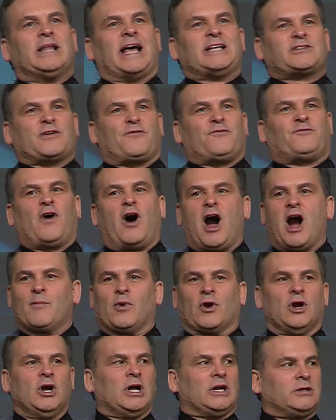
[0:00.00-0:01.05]
as a
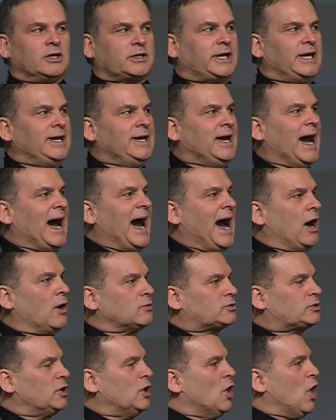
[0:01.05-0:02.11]
farmer looking
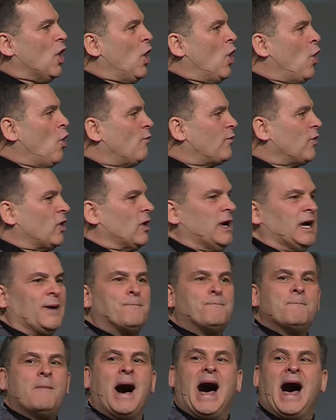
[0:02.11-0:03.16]
out over
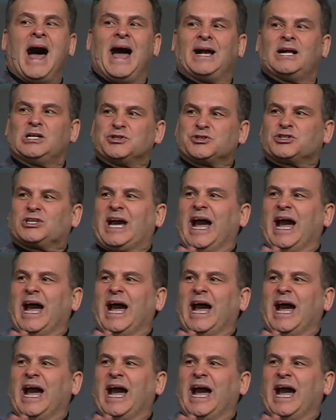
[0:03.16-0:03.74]
miles,